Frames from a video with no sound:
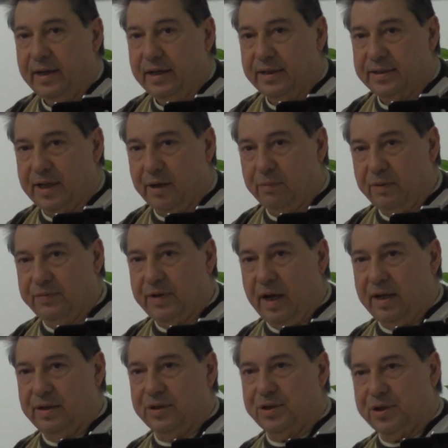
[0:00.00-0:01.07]
is that we've
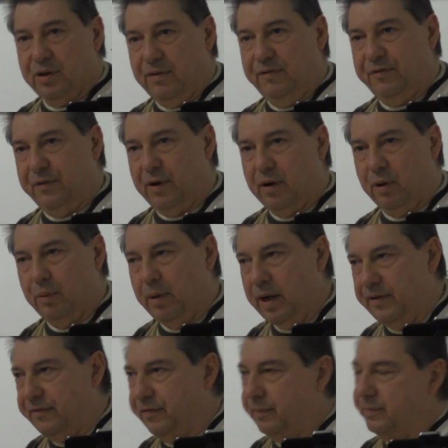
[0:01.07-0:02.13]
gotten so far
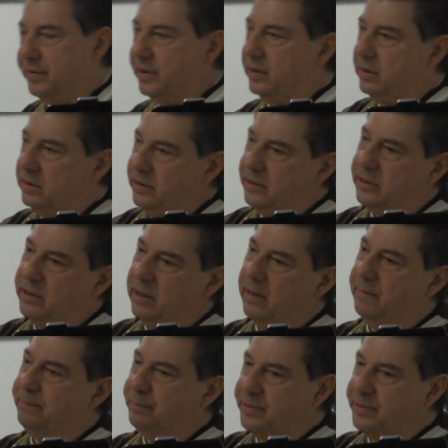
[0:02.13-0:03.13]
away from the clear-cut,